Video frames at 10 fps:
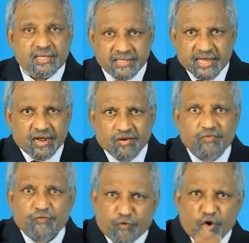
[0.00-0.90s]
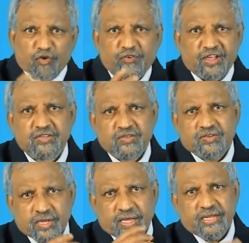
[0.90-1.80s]
there are four phases
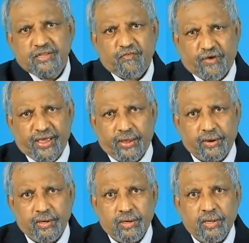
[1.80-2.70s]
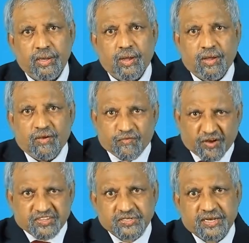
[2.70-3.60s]
in the fire.
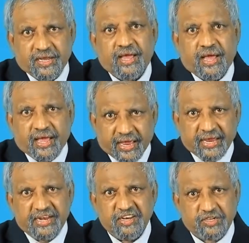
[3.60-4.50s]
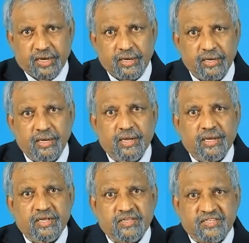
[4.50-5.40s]
First, ignition.
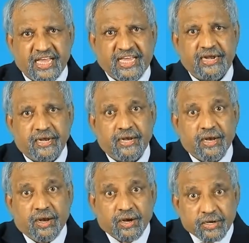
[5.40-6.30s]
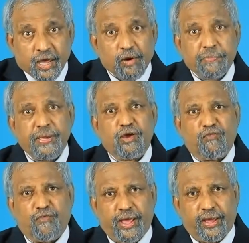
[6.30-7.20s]
Second, developing
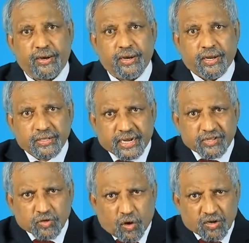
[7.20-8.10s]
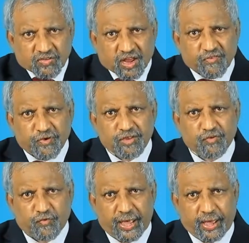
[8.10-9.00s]
of fire. That is called surface
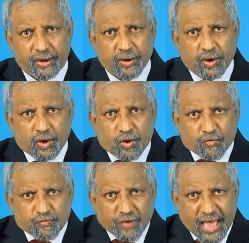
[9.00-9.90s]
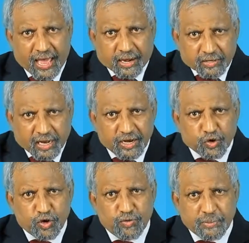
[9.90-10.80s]
fire, where the
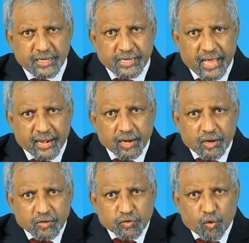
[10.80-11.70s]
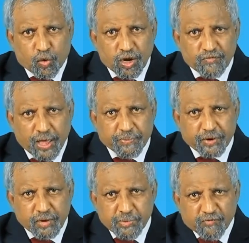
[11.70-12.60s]
liquid will be there, slowly vapor
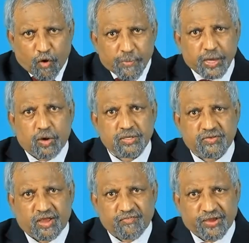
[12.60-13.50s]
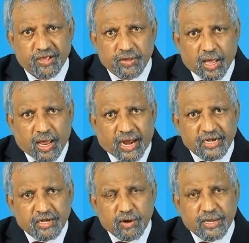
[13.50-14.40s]
will be forming on the surface and
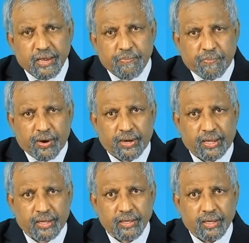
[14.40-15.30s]
it will keep burning.